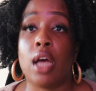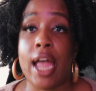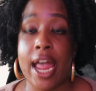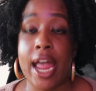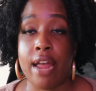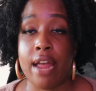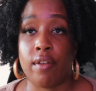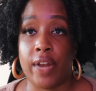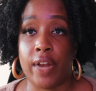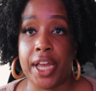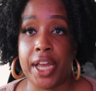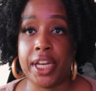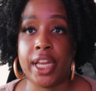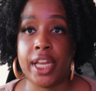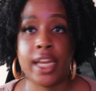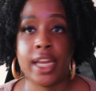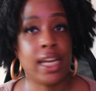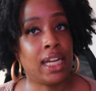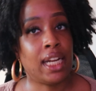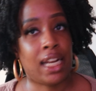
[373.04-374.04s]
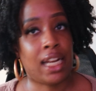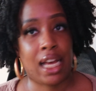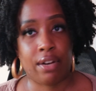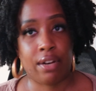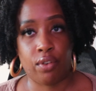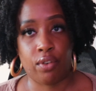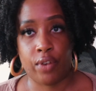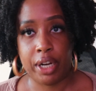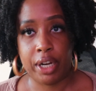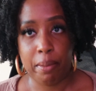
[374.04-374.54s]
A rating, and a lot
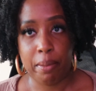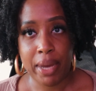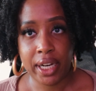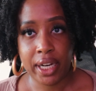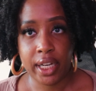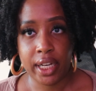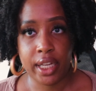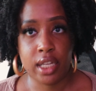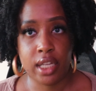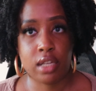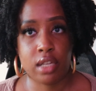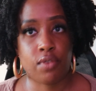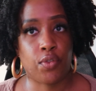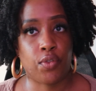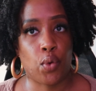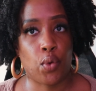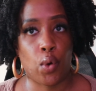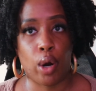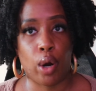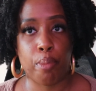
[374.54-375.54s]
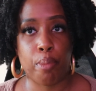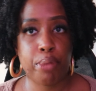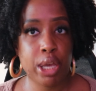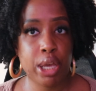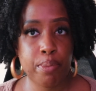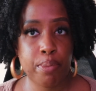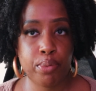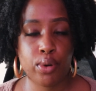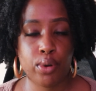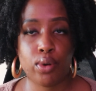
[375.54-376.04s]
of great amenities for
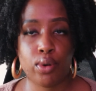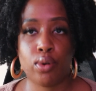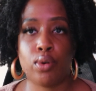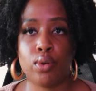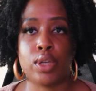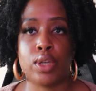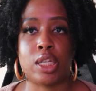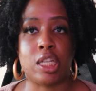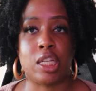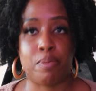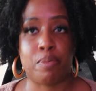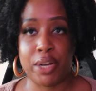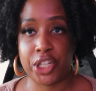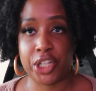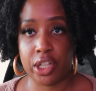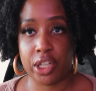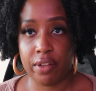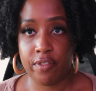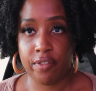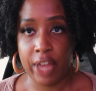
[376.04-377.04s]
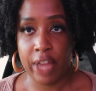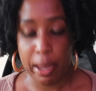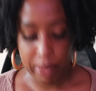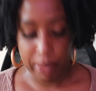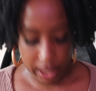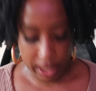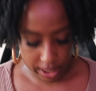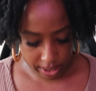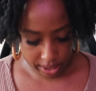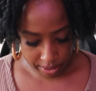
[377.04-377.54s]
people, especially
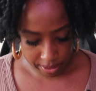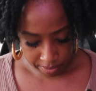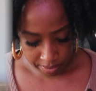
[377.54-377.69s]
families.